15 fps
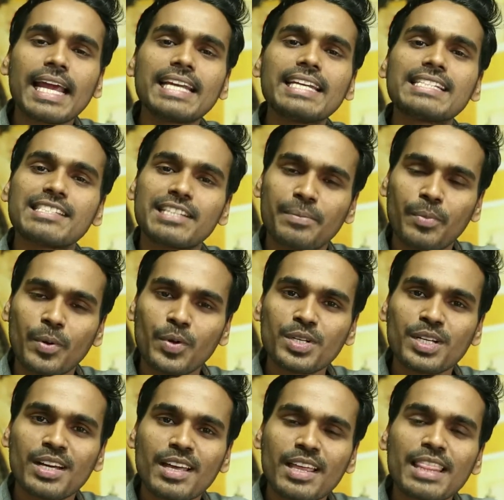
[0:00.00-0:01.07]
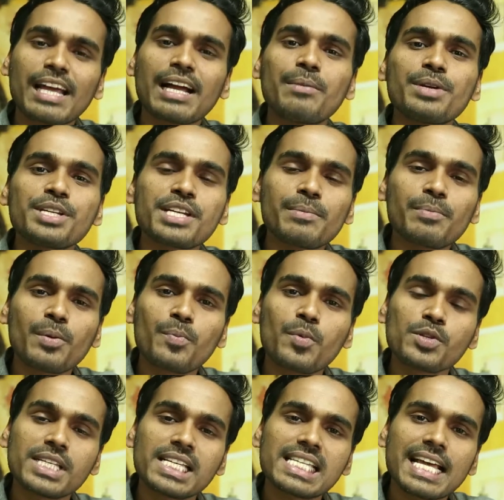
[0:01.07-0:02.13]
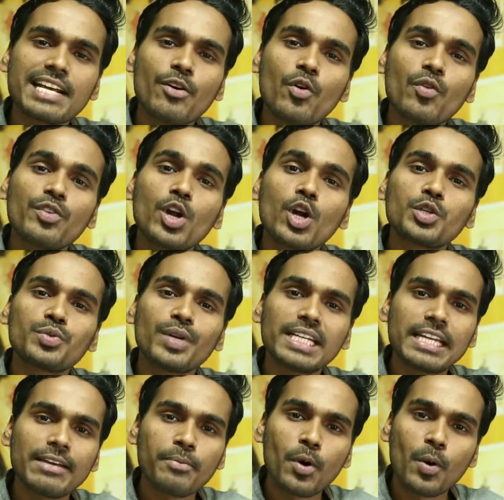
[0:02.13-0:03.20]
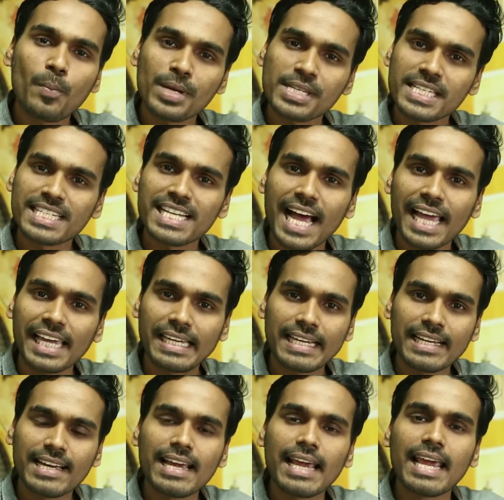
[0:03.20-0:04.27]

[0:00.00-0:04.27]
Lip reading: In its report, the Commission proposes an overall 24% hike